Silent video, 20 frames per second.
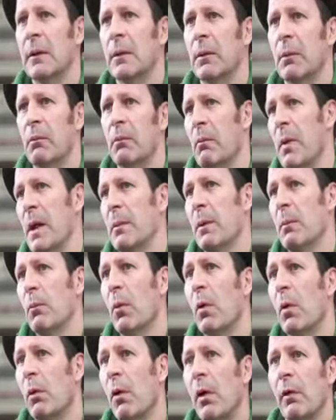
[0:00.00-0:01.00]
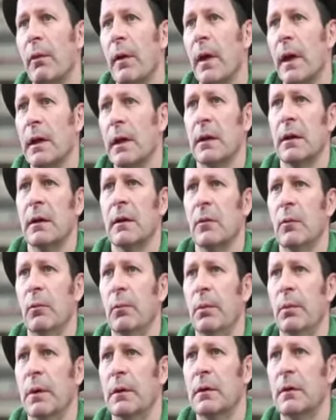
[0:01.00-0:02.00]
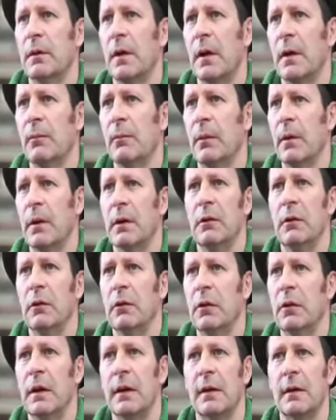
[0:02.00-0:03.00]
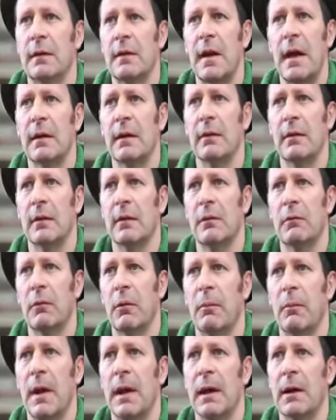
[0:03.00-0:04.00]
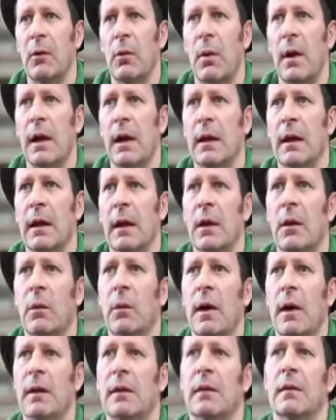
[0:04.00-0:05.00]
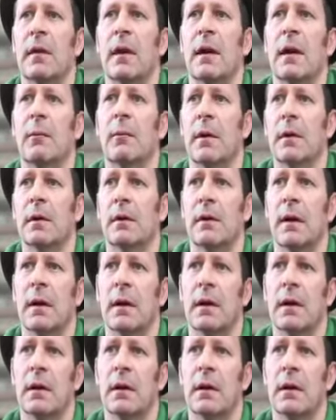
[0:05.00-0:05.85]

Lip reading: maybe more of it. But usually the standards remain quite the same, I'd say.